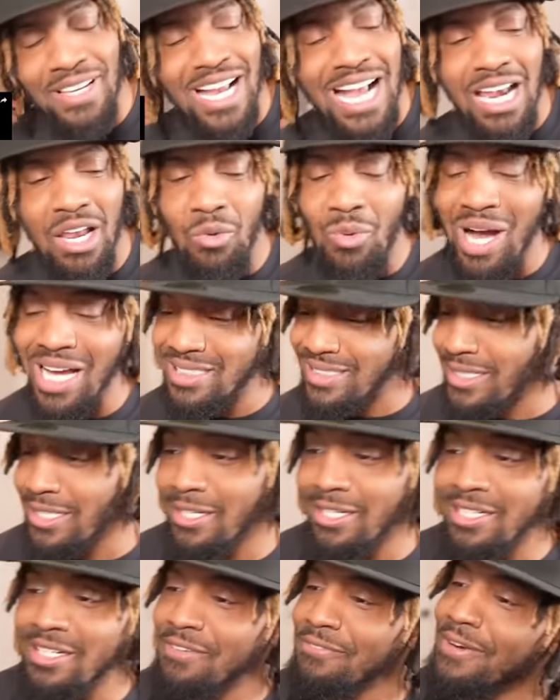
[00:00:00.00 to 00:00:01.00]
gotta watch the
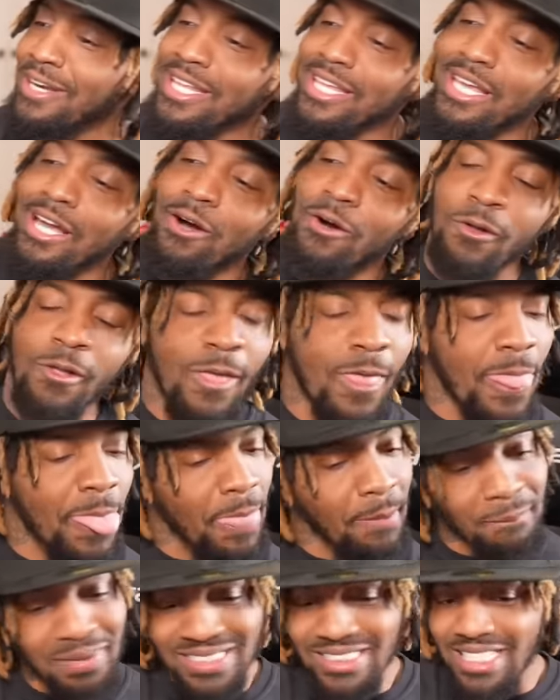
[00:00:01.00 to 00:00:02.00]
other video,
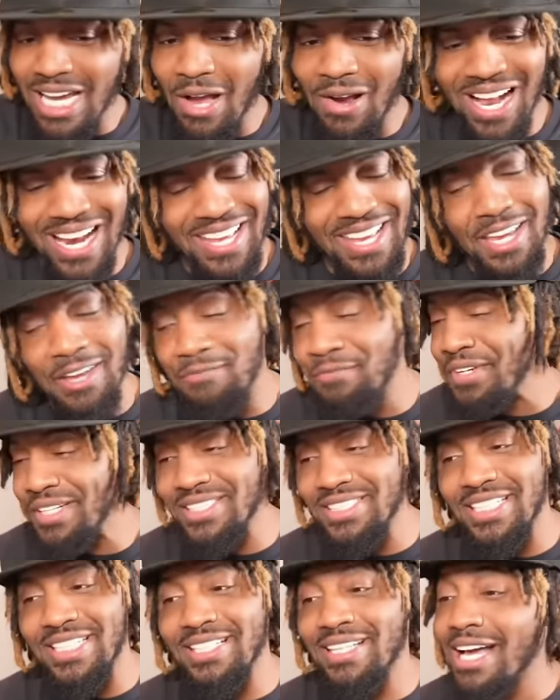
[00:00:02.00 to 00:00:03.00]
but y'all gotta get
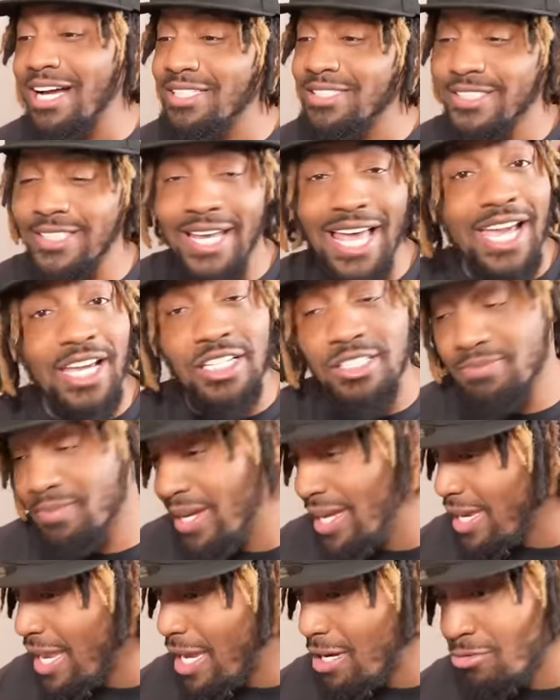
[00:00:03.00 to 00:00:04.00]
fifteen thousand likes,
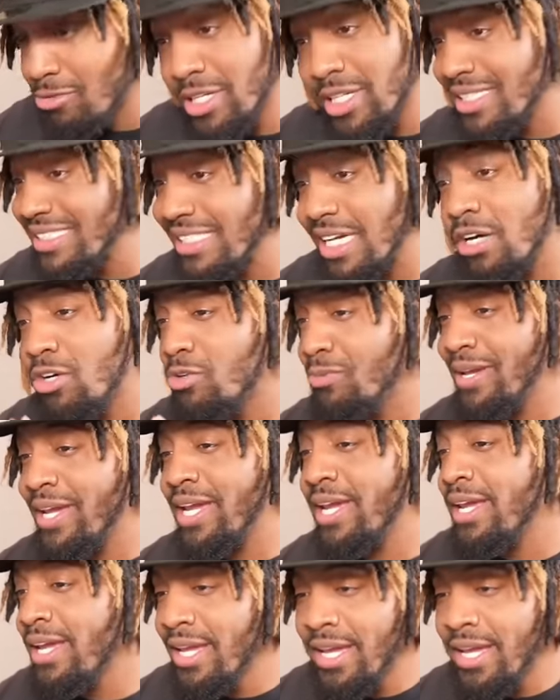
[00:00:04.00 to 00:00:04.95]
man. Like real talk, man.